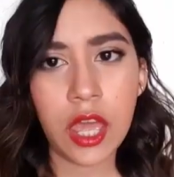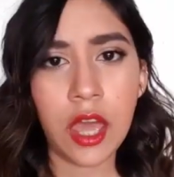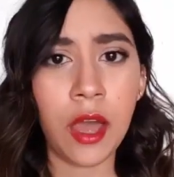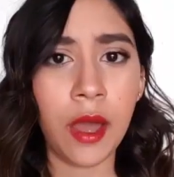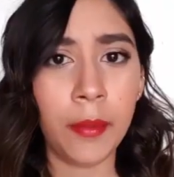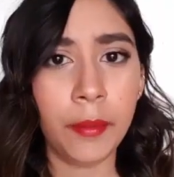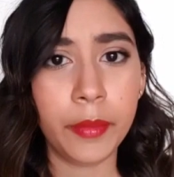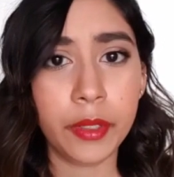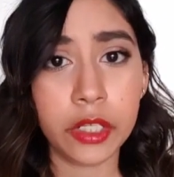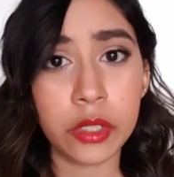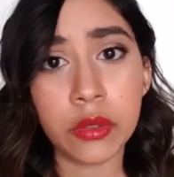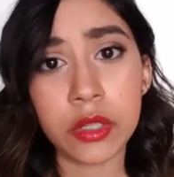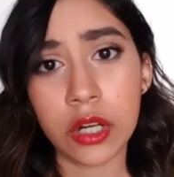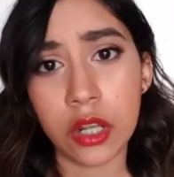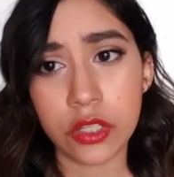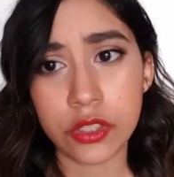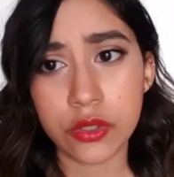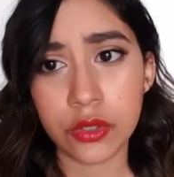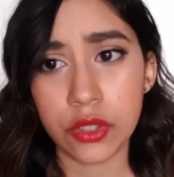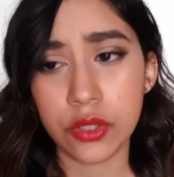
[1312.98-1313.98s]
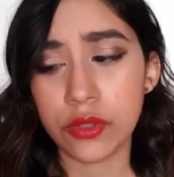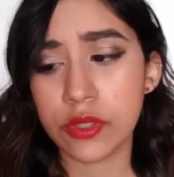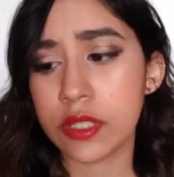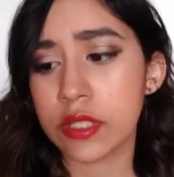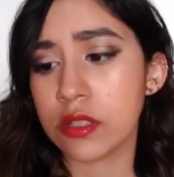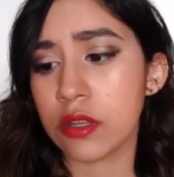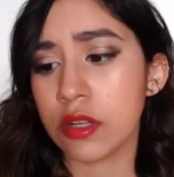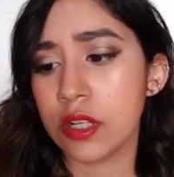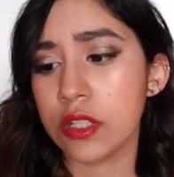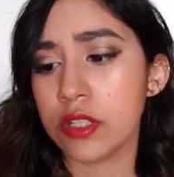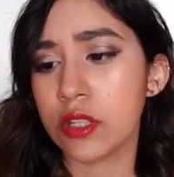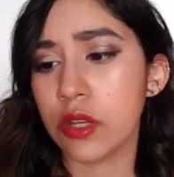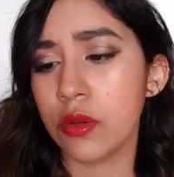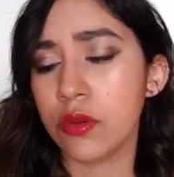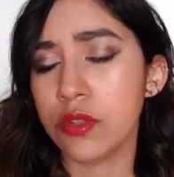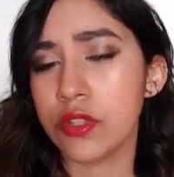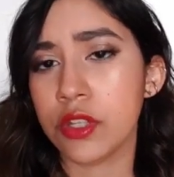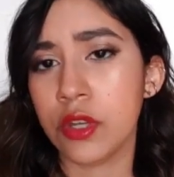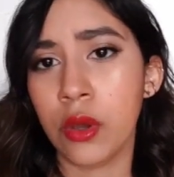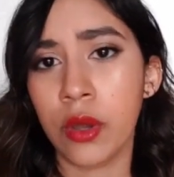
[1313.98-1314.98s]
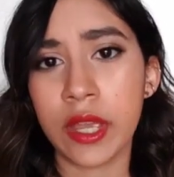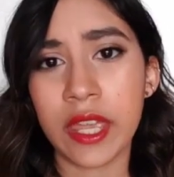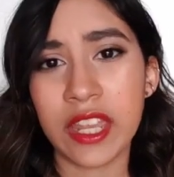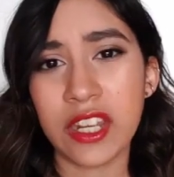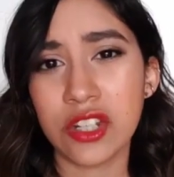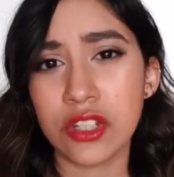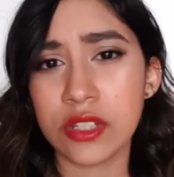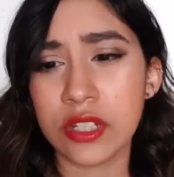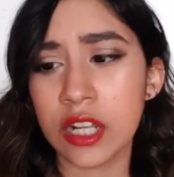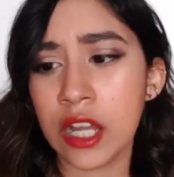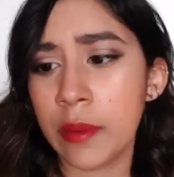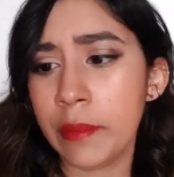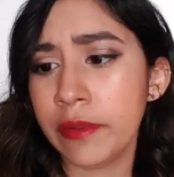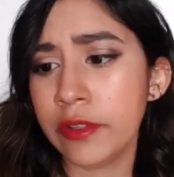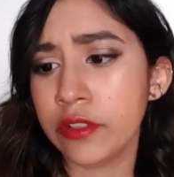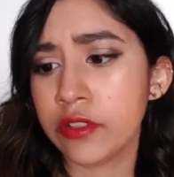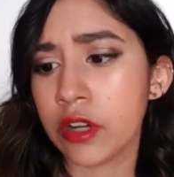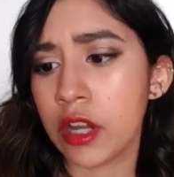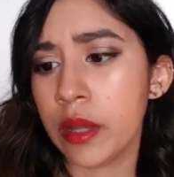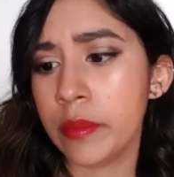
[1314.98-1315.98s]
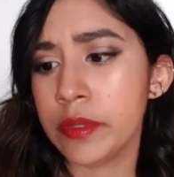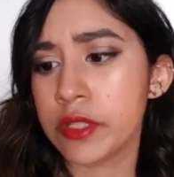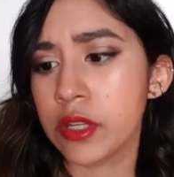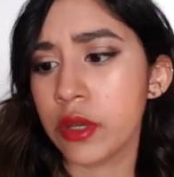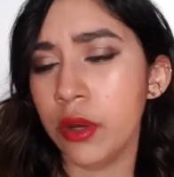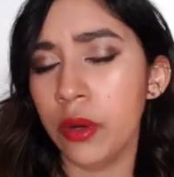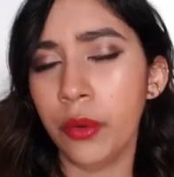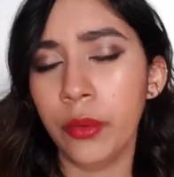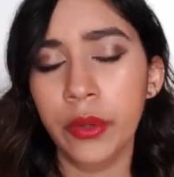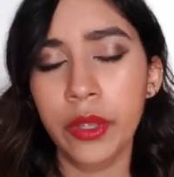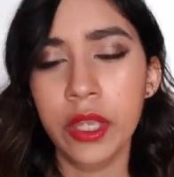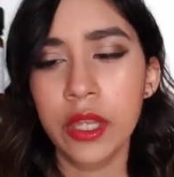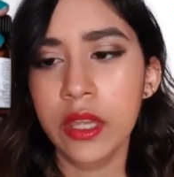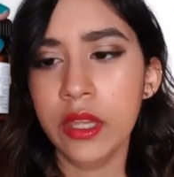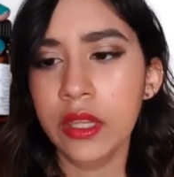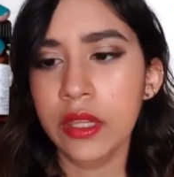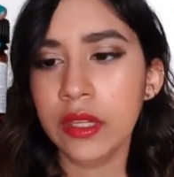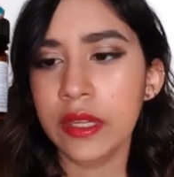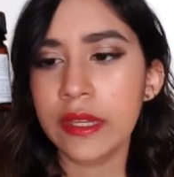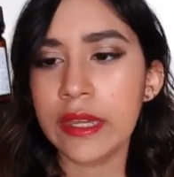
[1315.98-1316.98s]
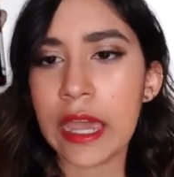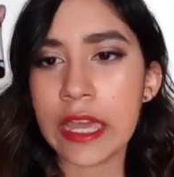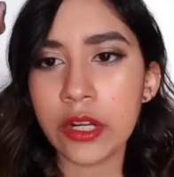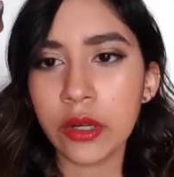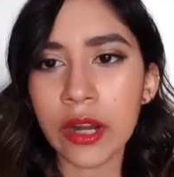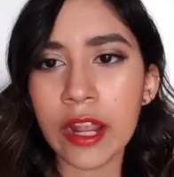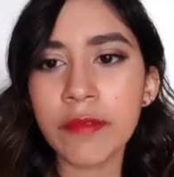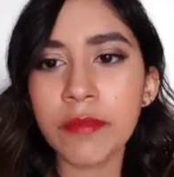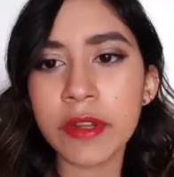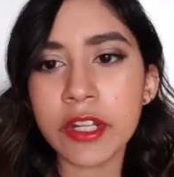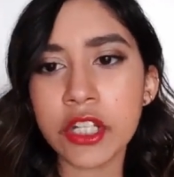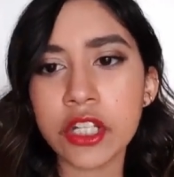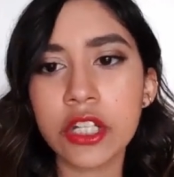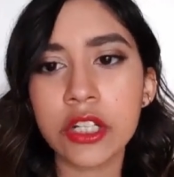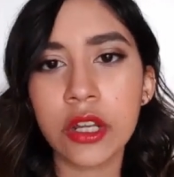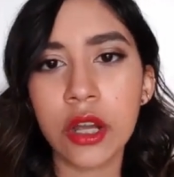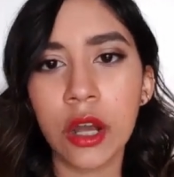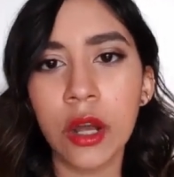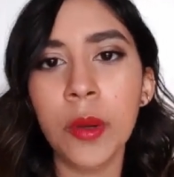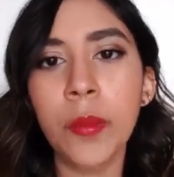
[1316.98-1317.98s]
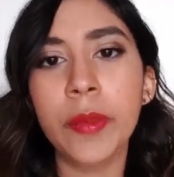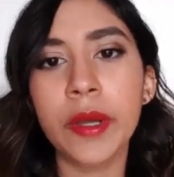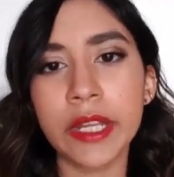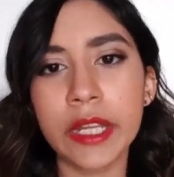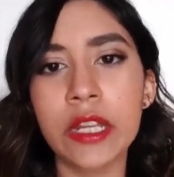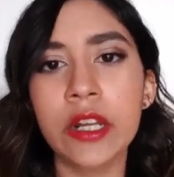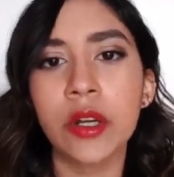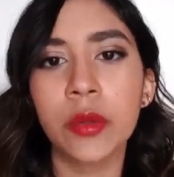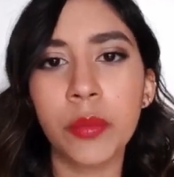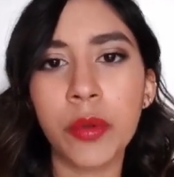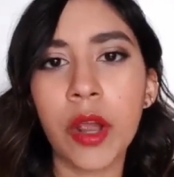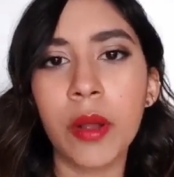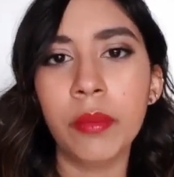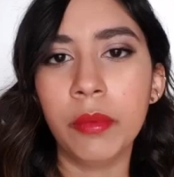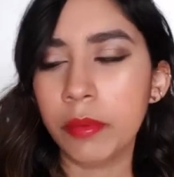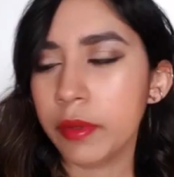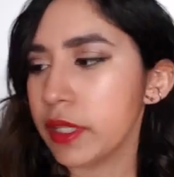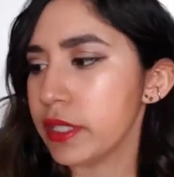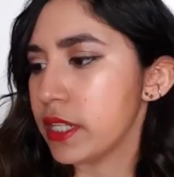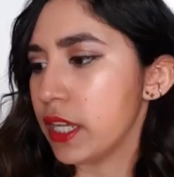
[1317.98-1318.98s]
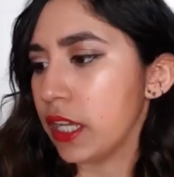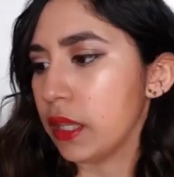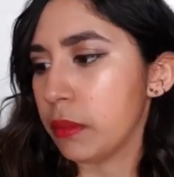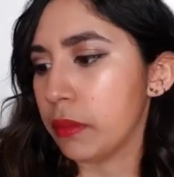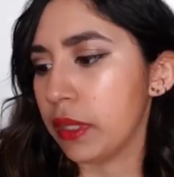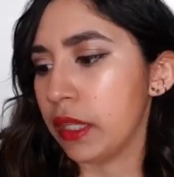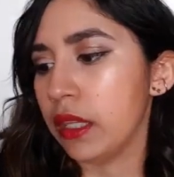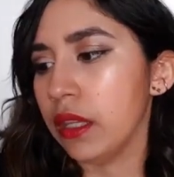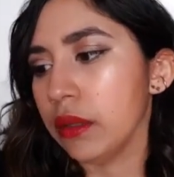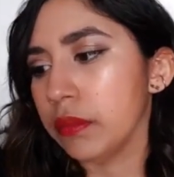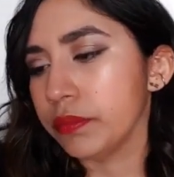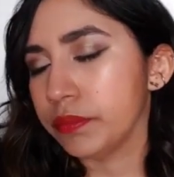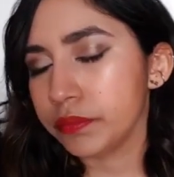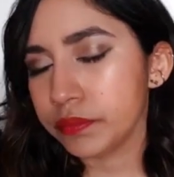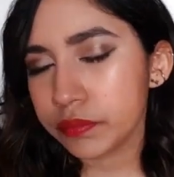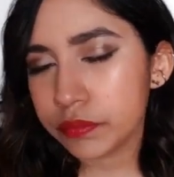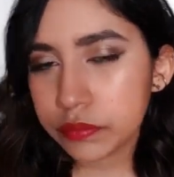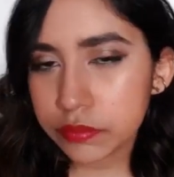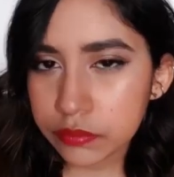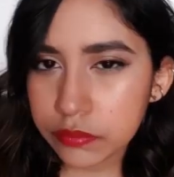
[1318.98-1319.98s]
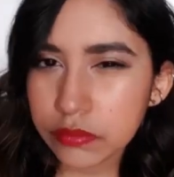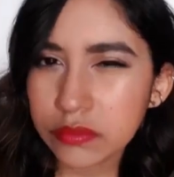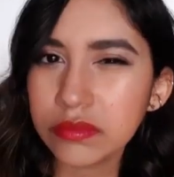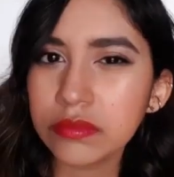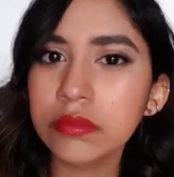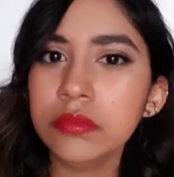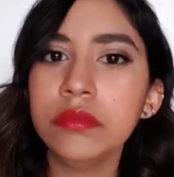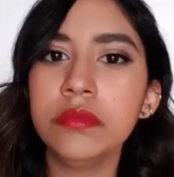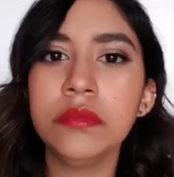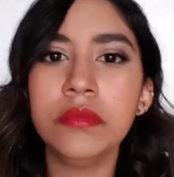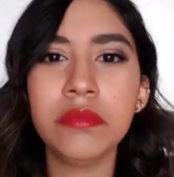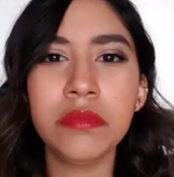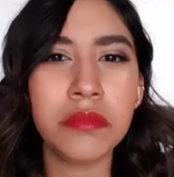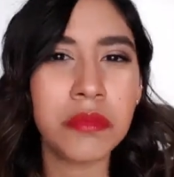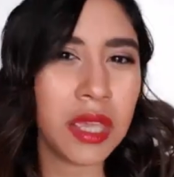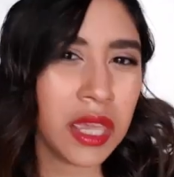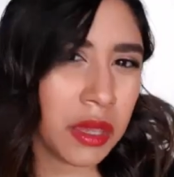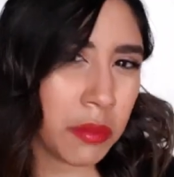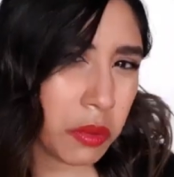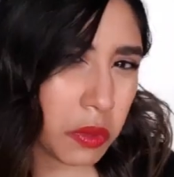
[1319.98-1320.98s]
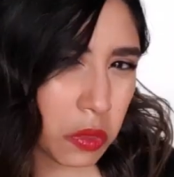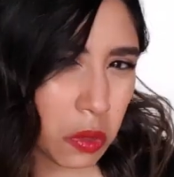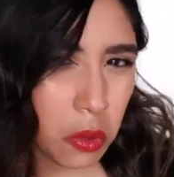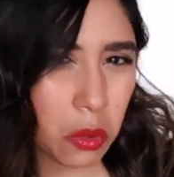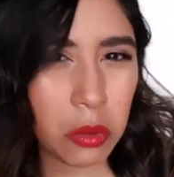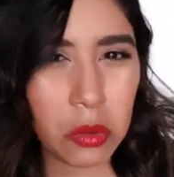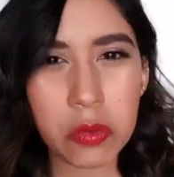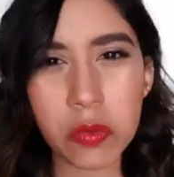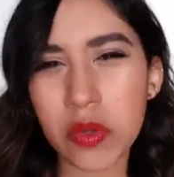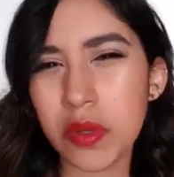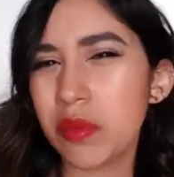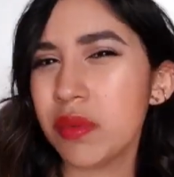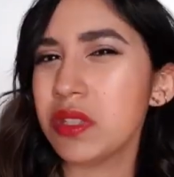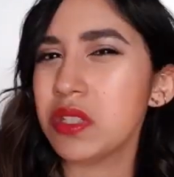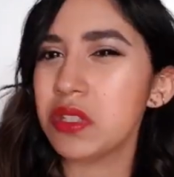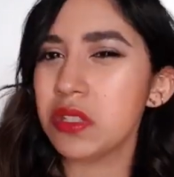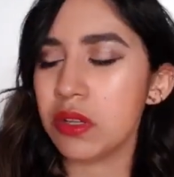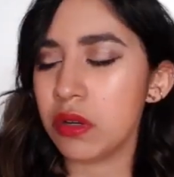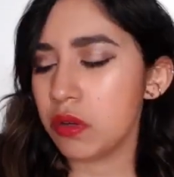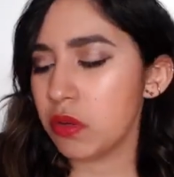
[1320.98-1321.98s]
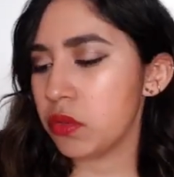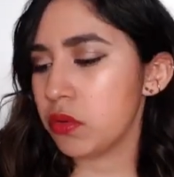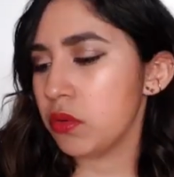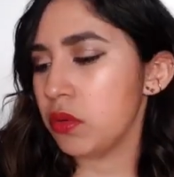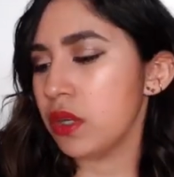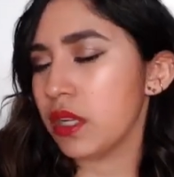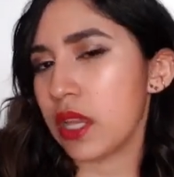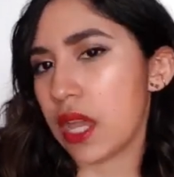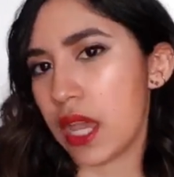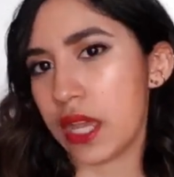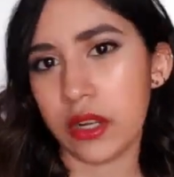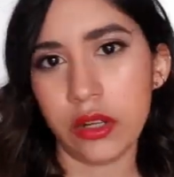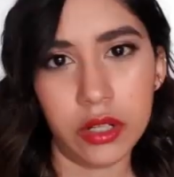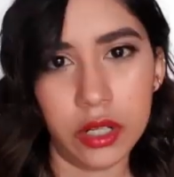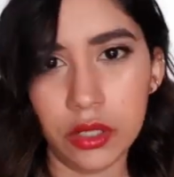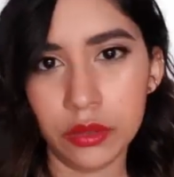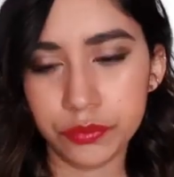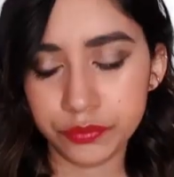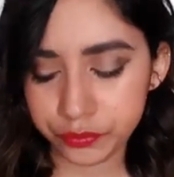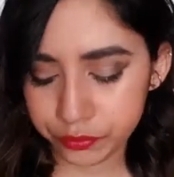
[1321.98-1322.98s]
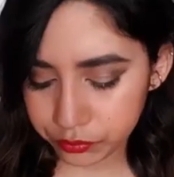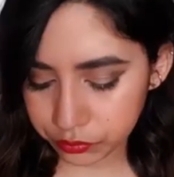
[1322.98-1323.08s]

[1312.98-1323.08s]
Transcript: But you can also use this on its own. So again, just a couple of drops. So I don't have much to go, but it'll probably take me maybe the whole 3 months to go through it. I don't know.